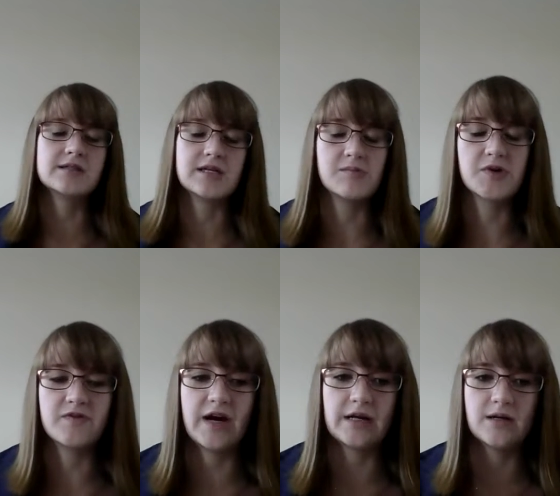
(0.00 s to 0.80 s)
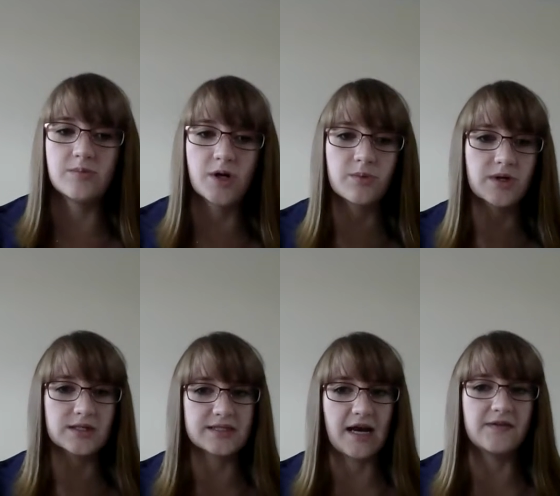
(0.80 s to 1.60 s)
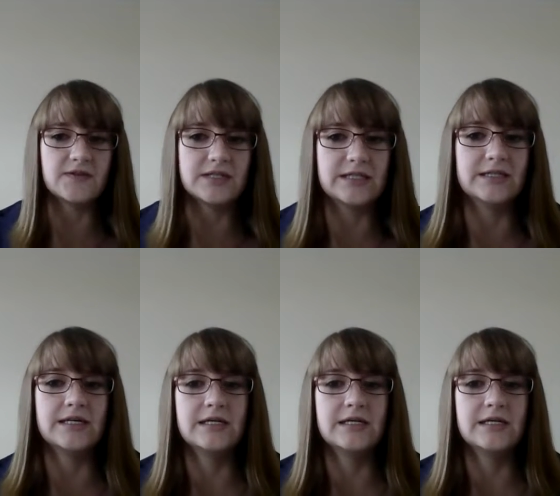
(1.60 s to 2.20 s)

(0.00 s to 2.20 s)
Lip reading: and provide appropriate scaffolding